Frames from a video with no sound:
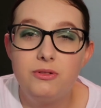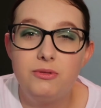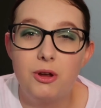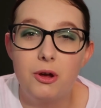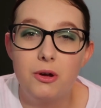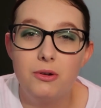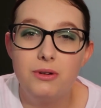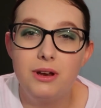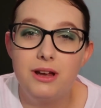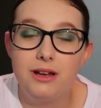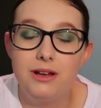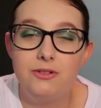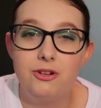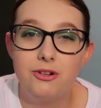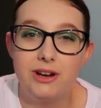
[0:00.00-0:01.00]
know, like
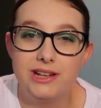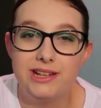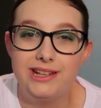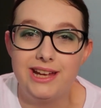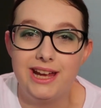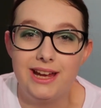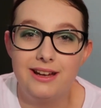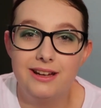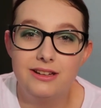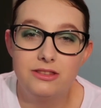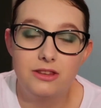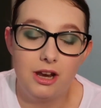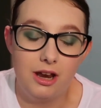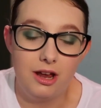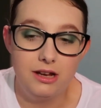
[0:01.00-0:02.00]
if you're at a gig,
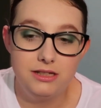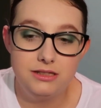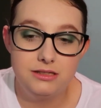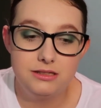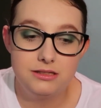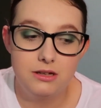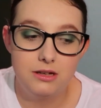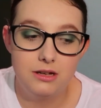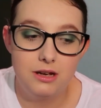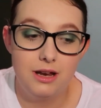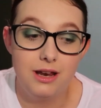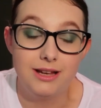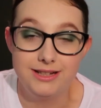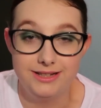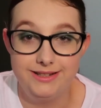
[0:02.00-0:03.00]
the lights are
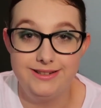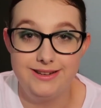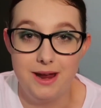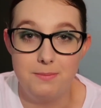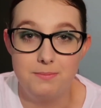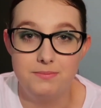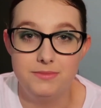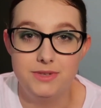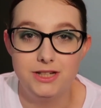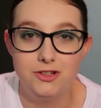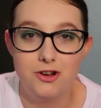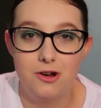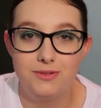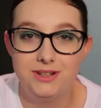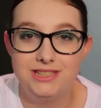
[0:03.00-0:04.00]
like dimmed and you
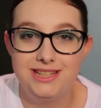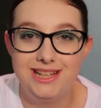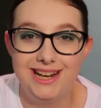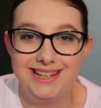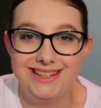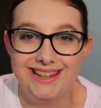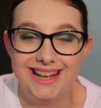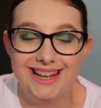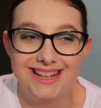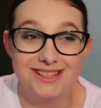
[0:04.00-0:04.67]
can't really see anything.